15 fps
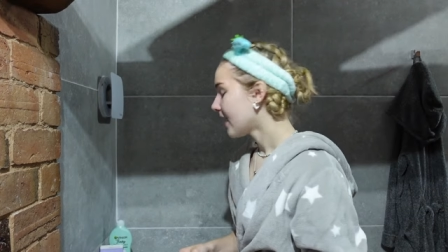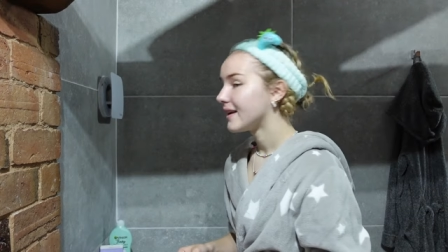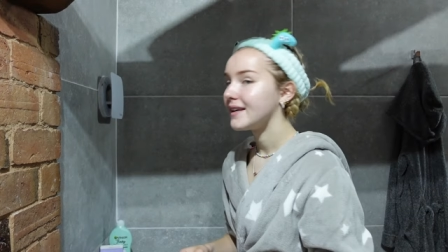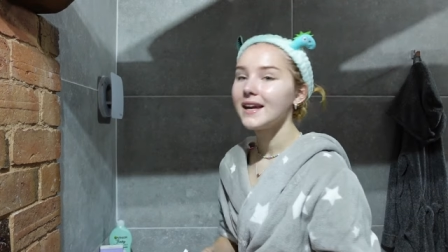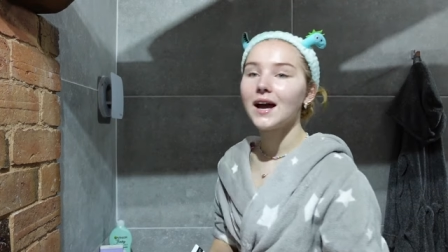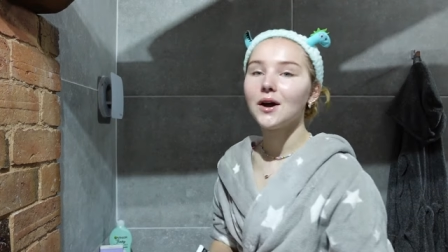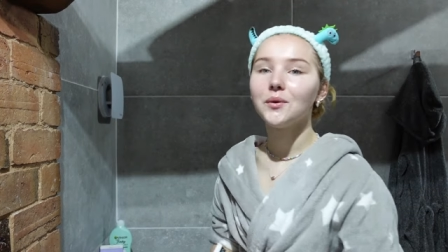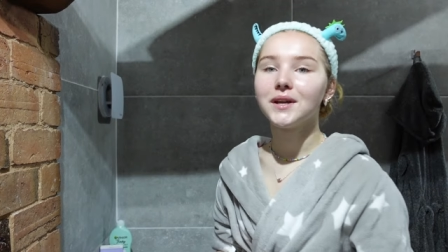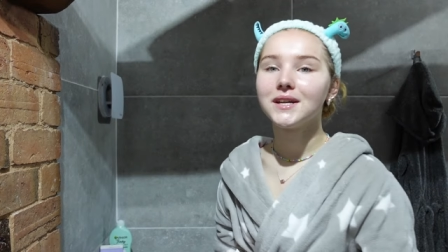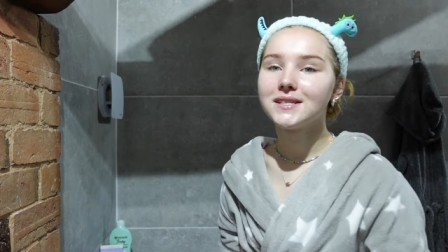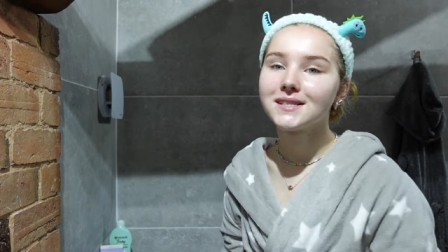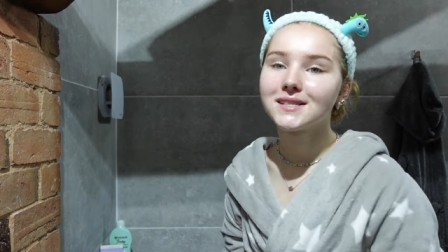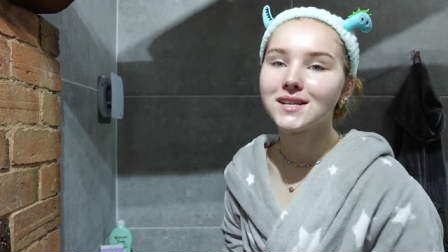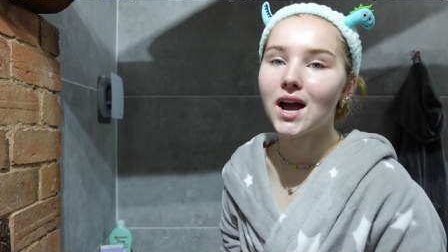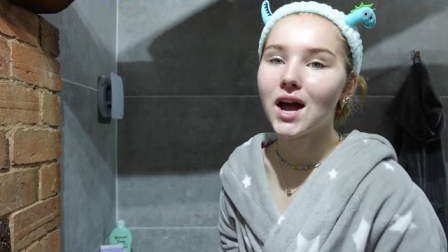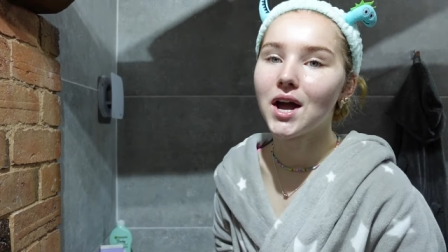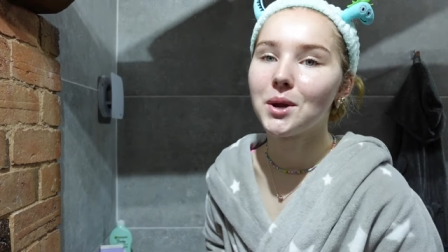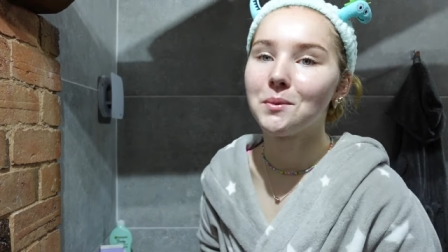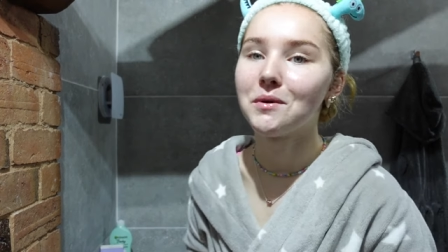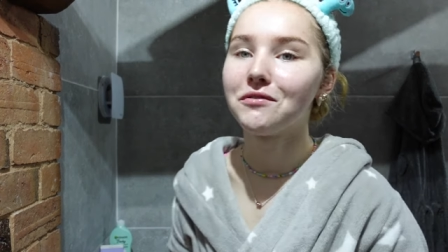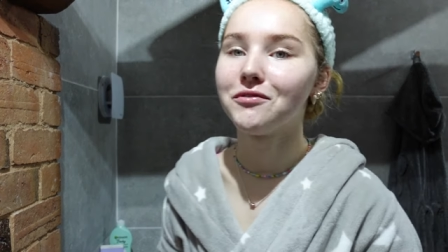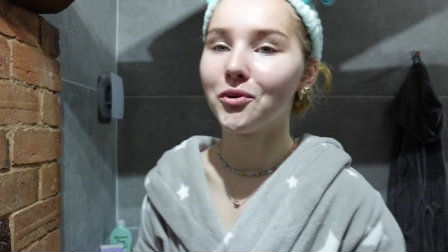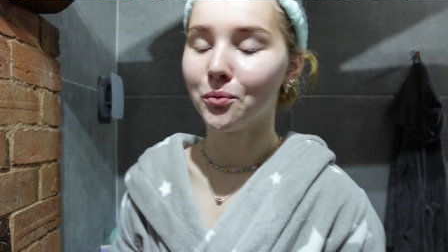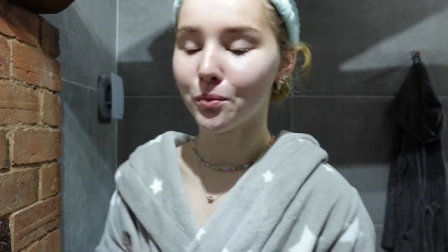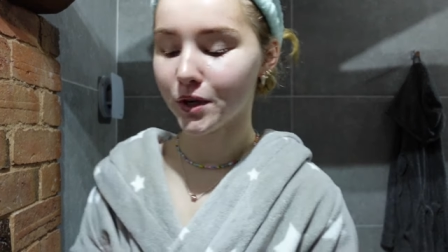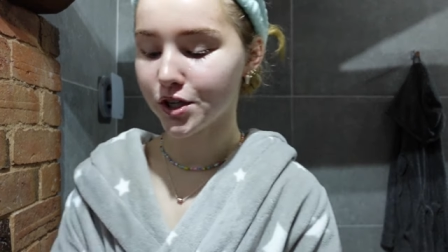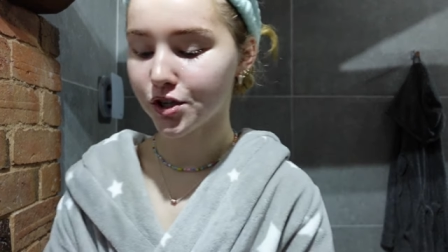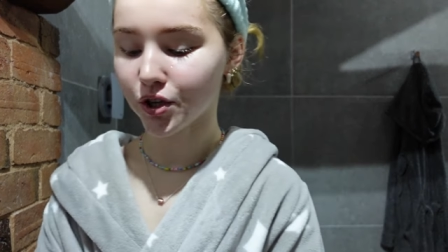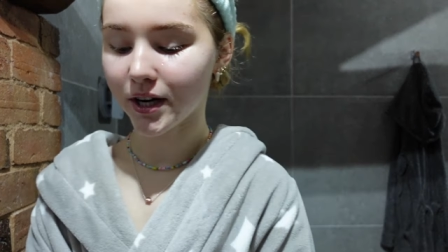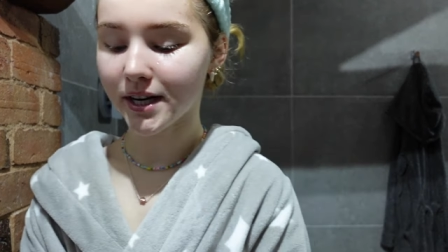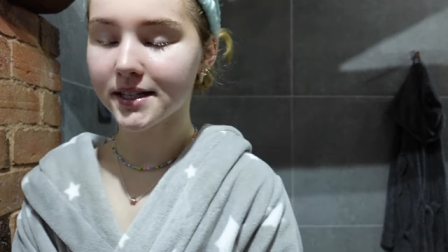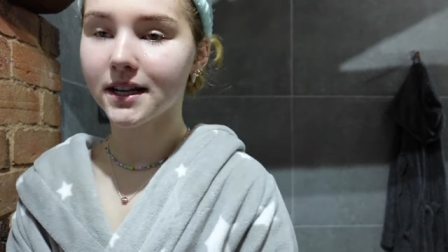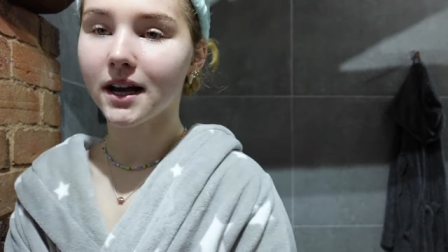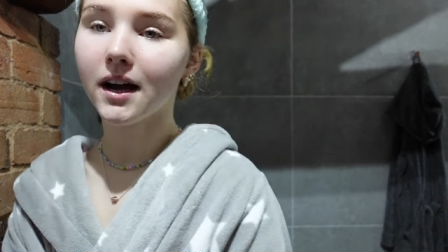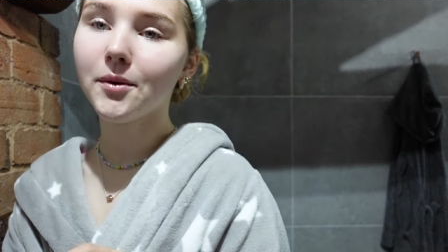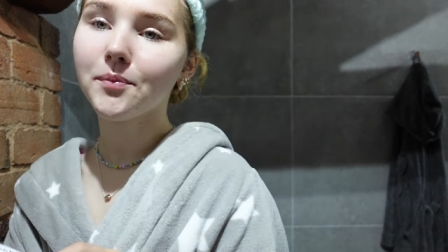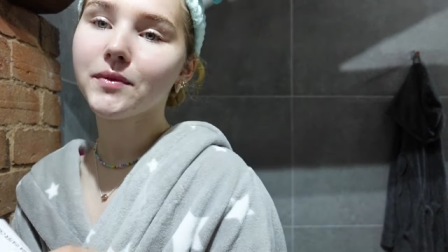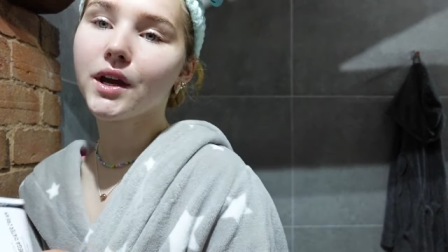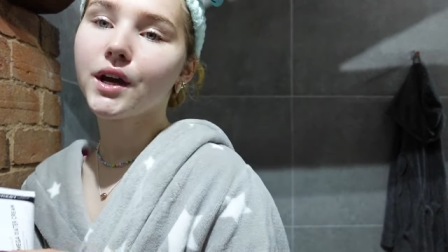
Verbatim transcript: Now it is time for moisturiser.